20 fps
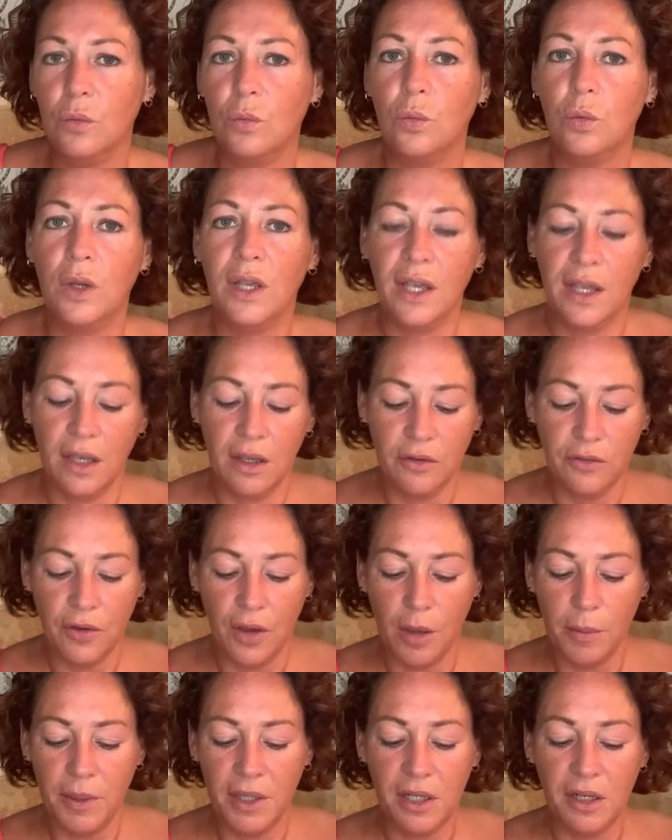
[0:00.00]
with
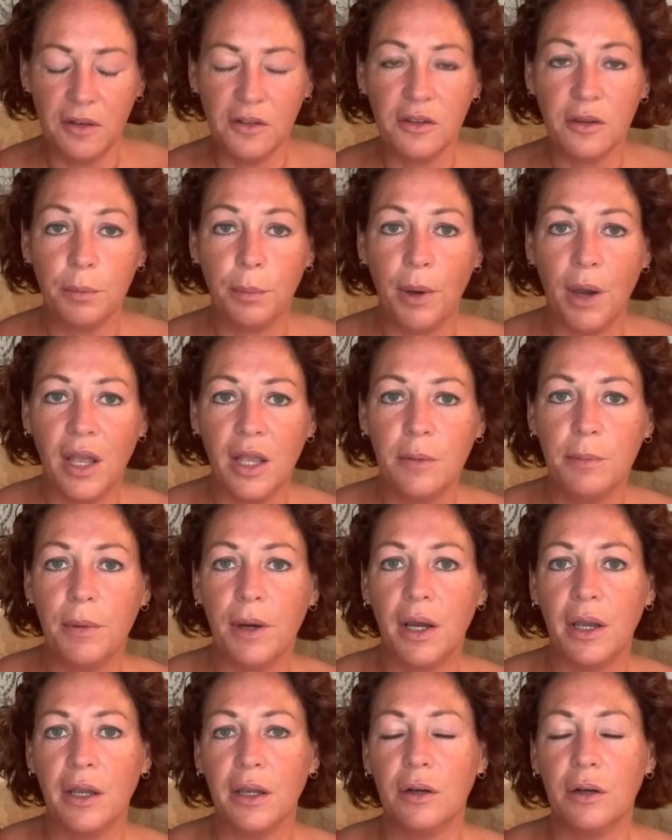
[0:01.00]
her being inspired by